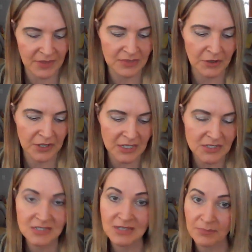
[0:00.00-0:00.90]
that there
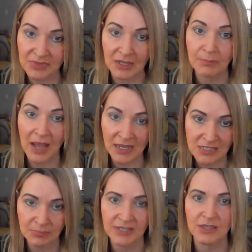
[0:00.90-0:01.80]
is something
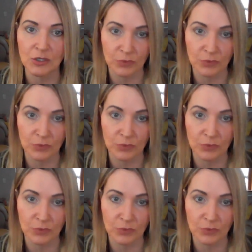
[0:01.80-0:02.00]
possibly that you